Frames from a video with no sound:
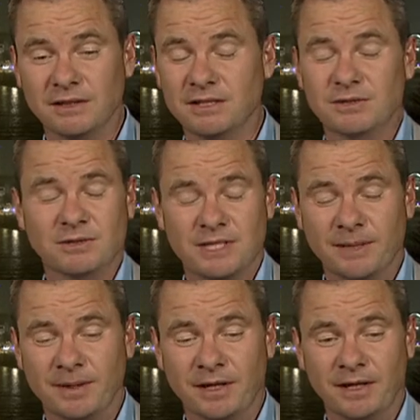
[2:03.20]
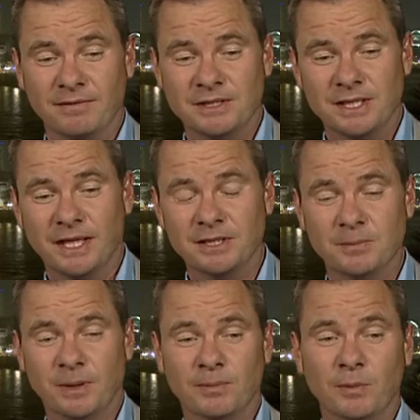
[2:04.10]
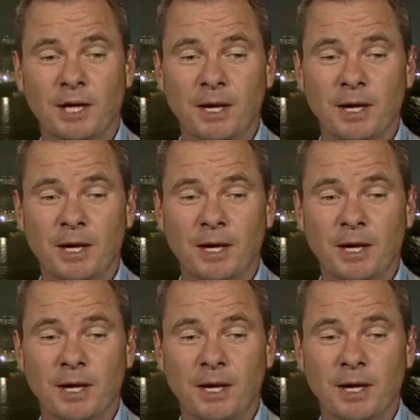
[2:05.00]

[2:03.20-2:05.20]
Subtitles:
It's not something I ever say to people.